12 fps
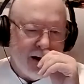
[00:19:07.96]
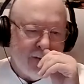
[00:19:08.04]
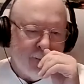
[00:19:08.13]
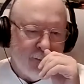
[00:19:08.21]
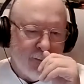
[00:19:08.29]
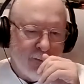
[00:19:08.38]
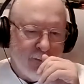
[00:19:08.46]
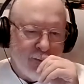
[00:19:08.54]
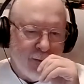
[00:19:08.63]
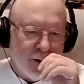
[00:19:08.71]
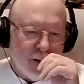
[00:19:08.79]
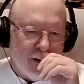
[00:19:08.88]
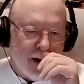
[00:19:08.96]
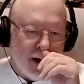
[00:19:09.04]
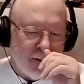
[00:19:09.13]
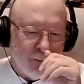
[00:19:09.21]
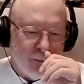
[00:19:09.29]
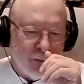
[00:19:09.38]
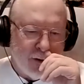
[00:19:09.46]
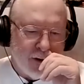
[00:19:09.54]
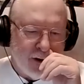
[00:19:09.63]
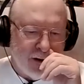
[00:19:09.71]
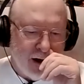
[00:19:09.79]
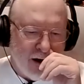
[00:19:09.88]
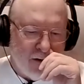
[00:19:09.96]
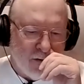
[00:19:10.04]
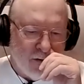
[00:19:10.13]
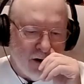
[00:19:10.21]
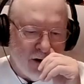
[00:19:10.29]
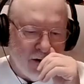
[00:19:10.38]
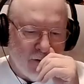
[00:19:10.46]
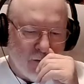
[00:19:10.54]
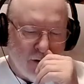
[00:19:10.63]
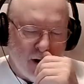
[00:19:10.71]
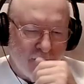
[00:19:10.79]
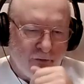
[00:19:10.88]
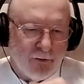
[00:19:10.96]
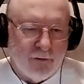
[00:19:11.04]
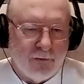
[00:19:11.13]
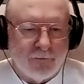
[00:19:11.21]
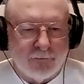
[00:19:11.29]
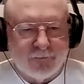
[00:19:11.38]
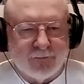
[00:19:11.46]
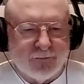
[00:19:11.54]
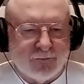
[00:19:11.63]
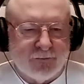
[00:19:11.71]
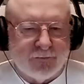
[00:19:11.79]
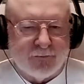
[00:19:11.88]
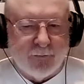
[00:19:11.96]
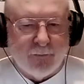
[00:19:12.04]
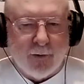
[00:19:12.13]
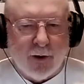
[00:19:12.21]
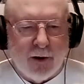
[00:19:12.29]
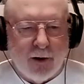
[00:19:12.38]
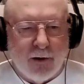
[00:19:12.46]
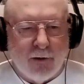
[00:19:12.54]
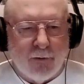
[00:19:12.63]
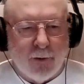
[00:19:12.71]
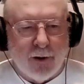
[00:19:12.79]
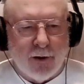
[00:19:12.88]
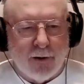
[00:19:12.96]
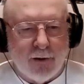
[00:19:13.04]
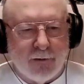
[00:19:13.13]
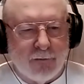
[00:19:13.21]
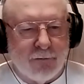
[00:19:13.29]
of going out and putting a tower in or whatever, it